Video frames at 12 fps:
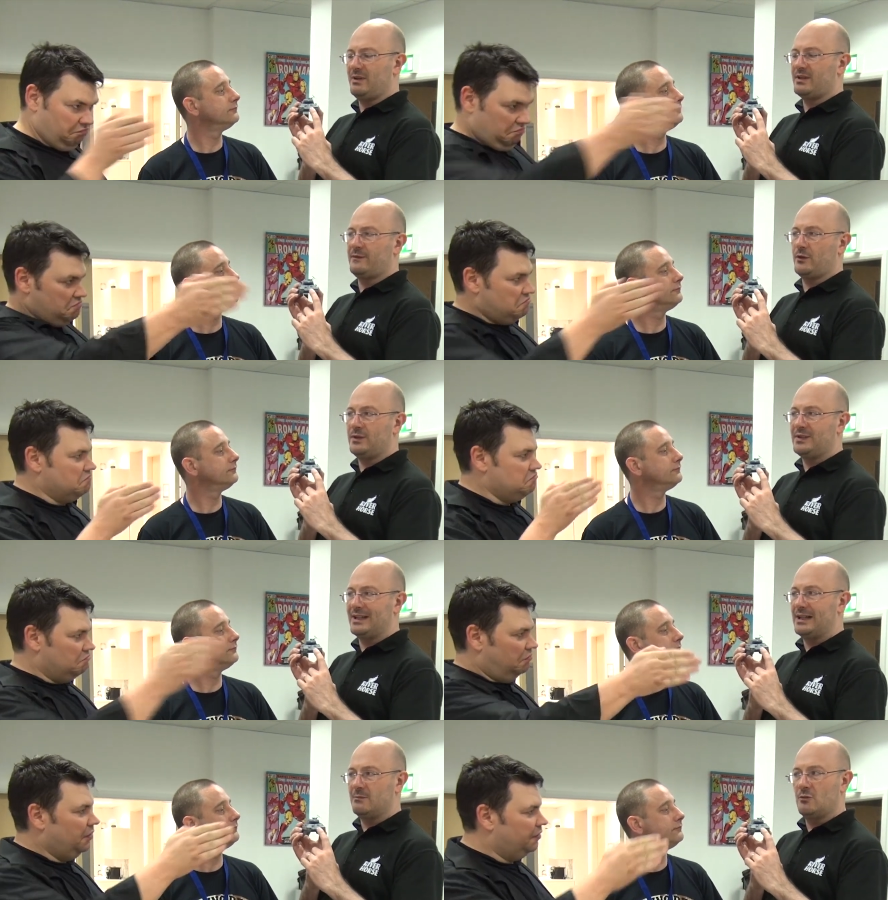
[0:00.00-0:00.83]
Speaker 1: by his
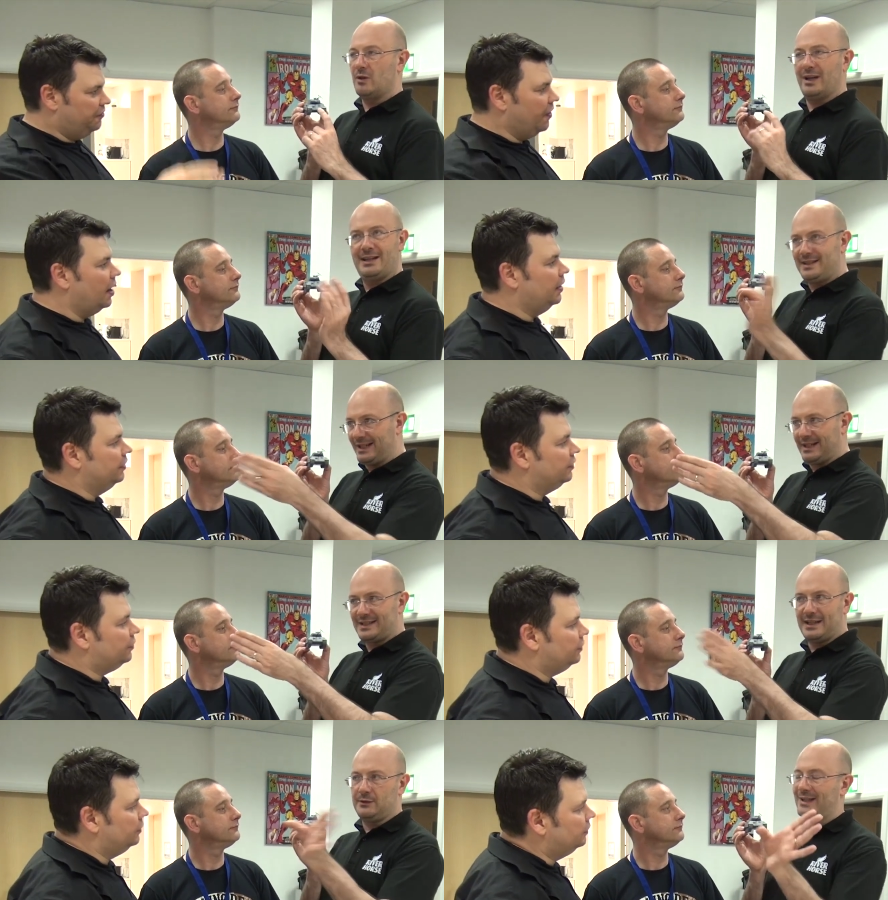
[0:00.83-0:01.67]
front armor, Fire. and
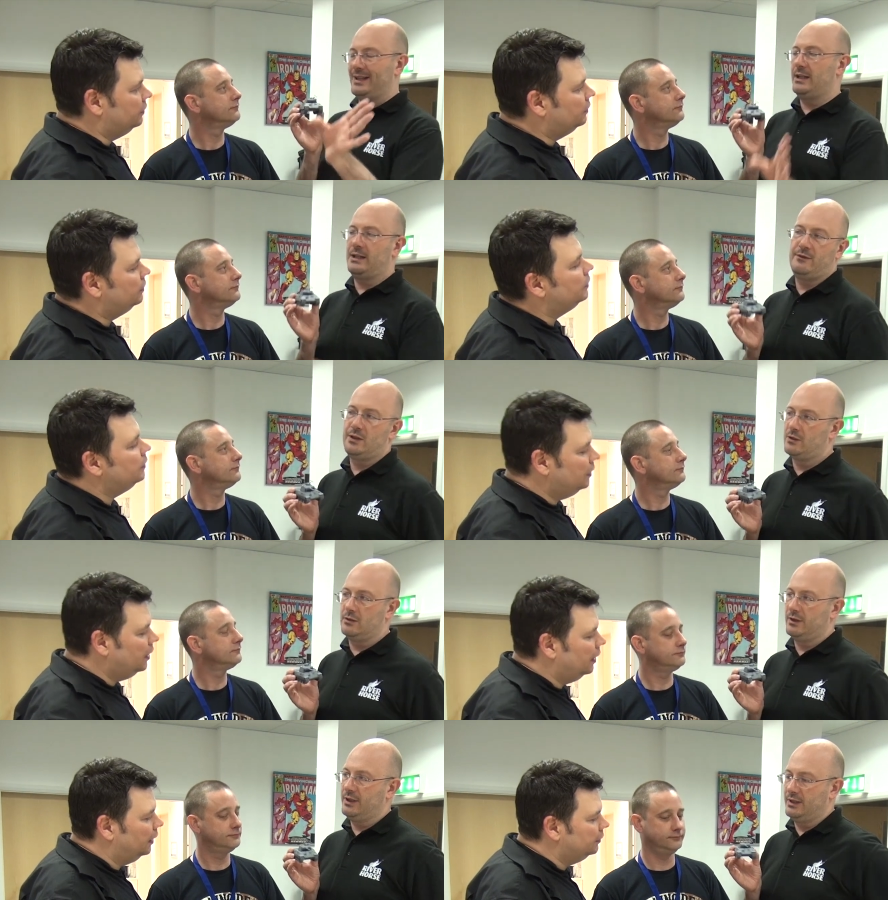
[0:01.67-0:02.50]
takes out any
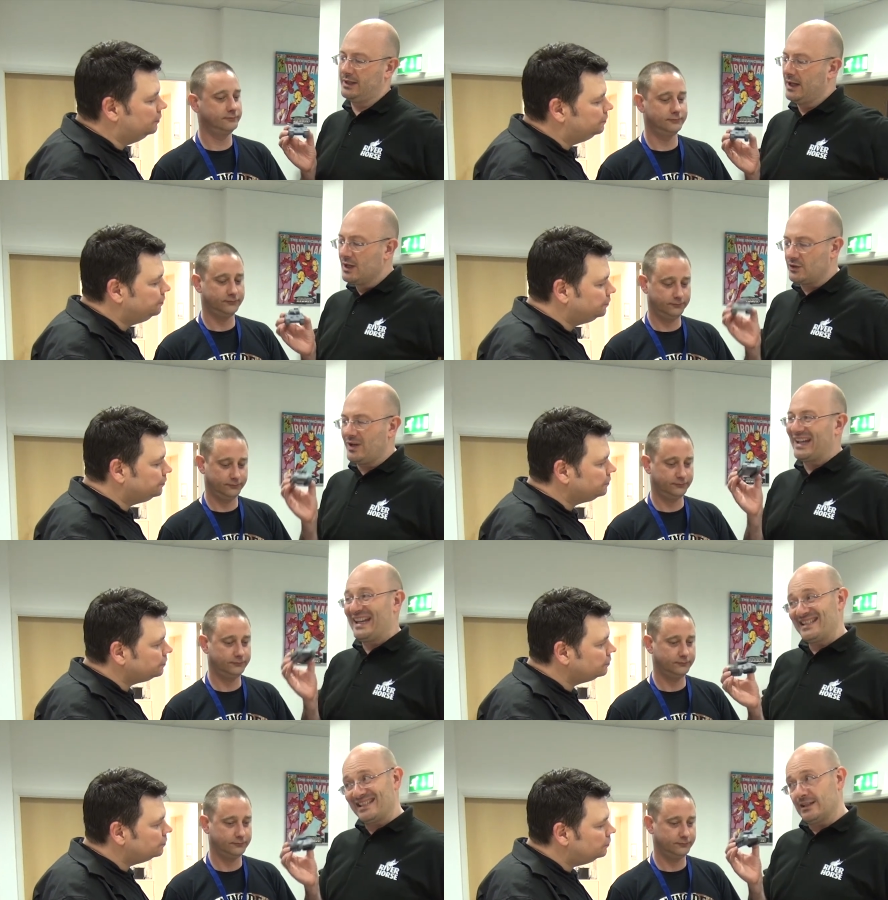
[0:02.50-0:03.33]
vehicle. Yeah. So
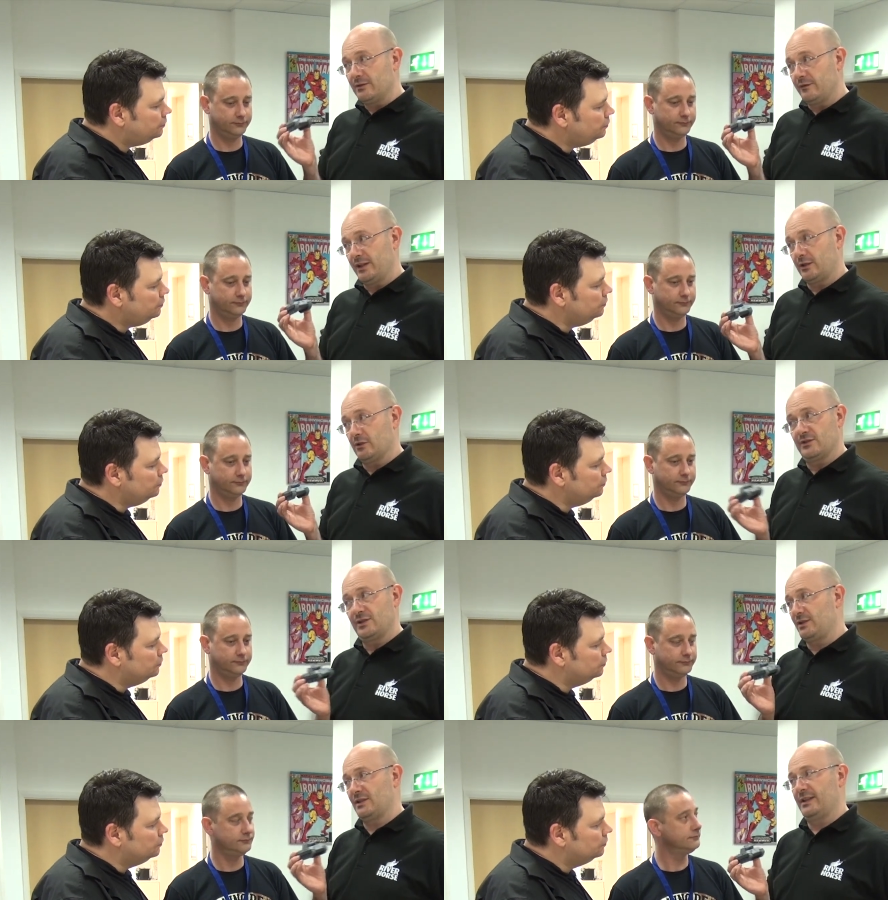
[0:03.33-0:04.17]
against other
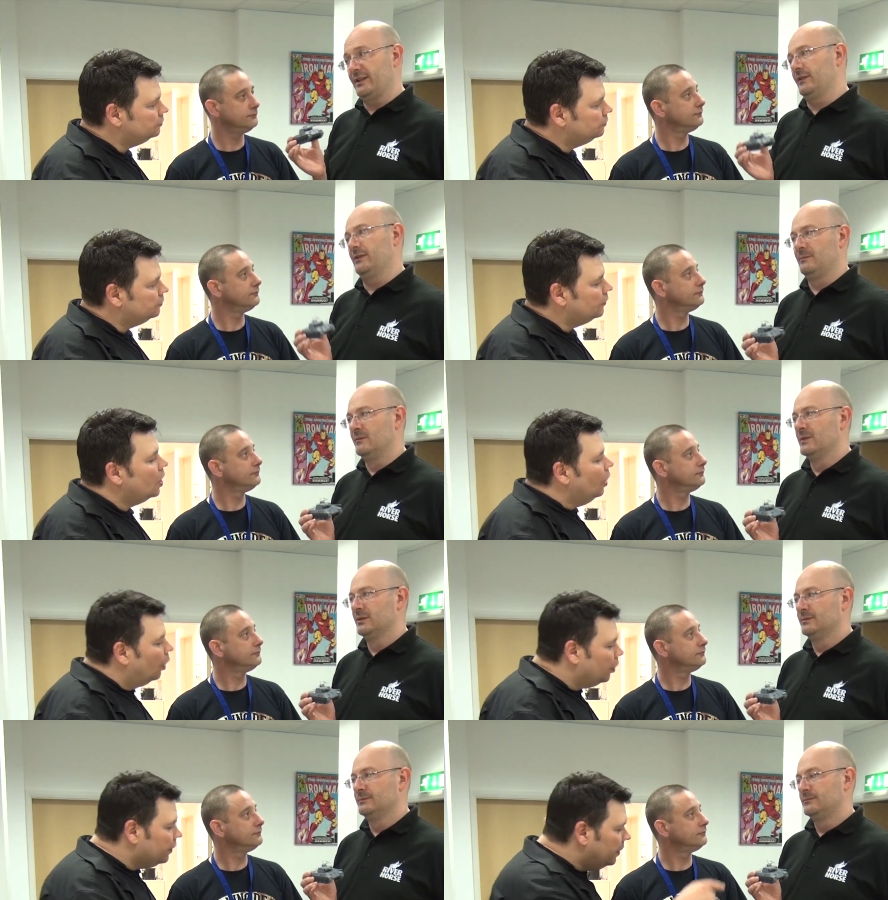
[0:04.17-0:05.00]
vehicles, this is lethal.
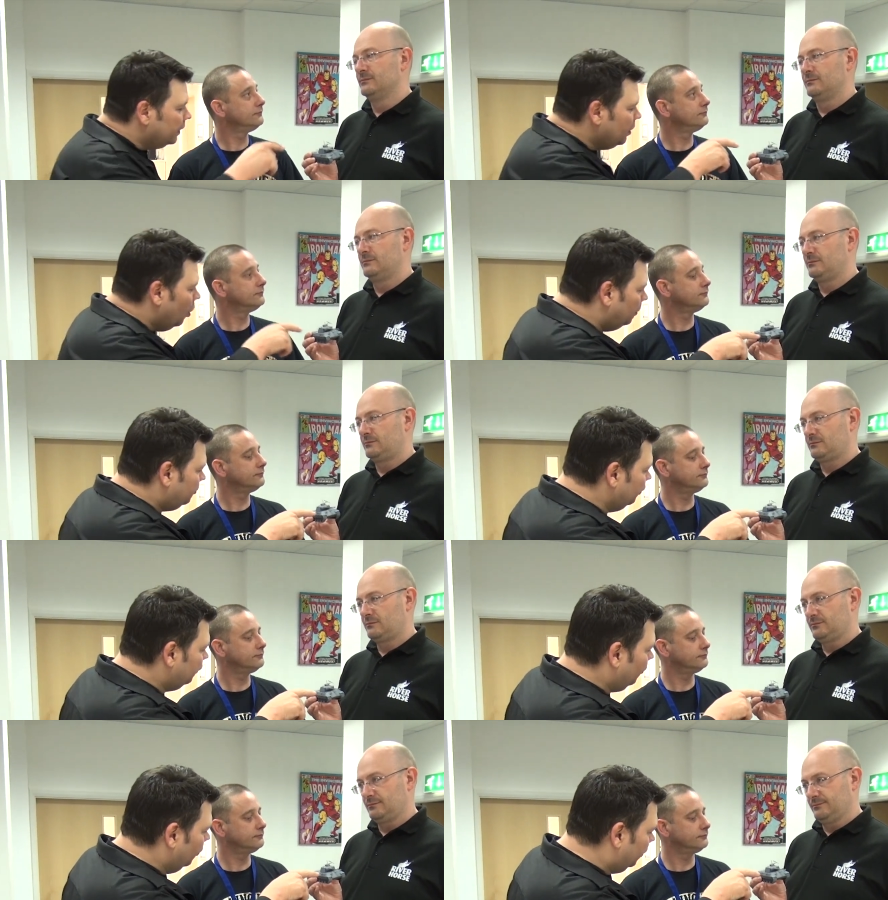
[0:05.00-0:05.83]
Speaker 2: Are there any
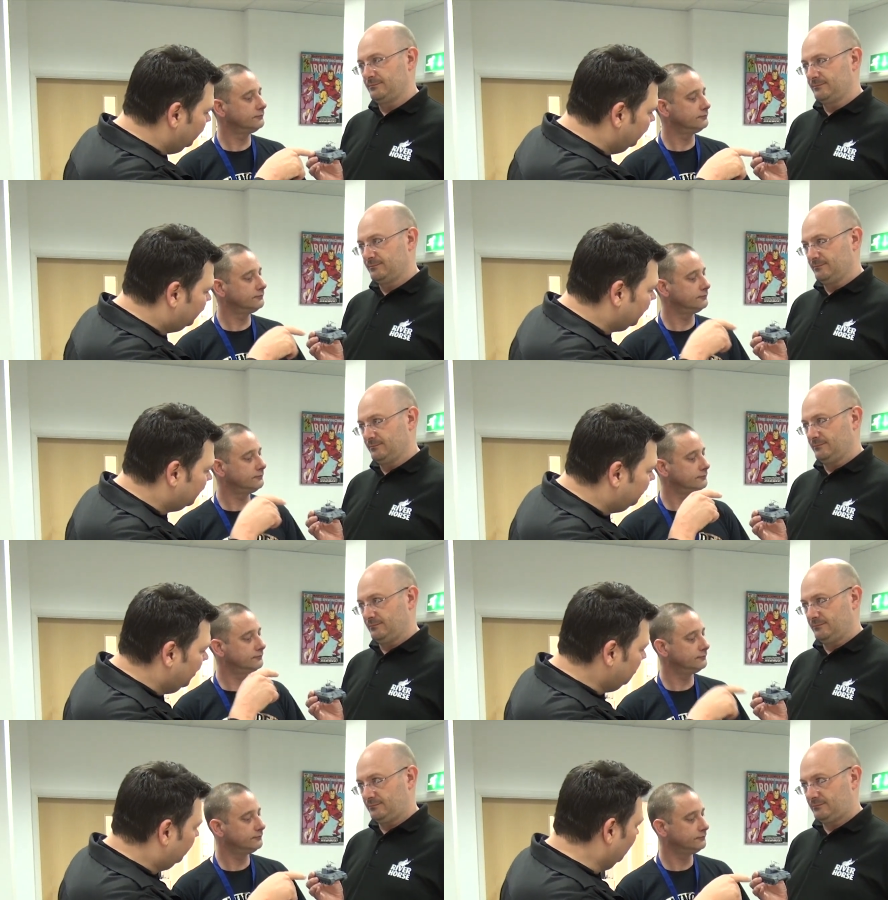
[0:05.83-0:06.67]
options for Can you stick
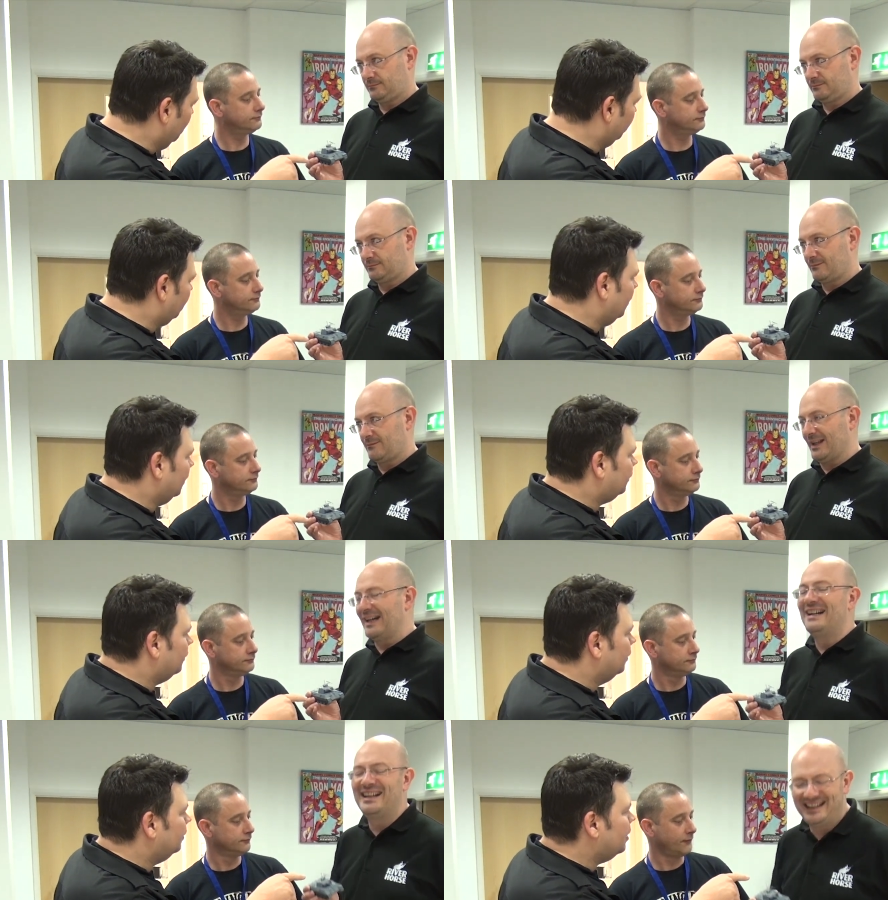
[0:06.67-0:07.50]
flamethrowers or anything on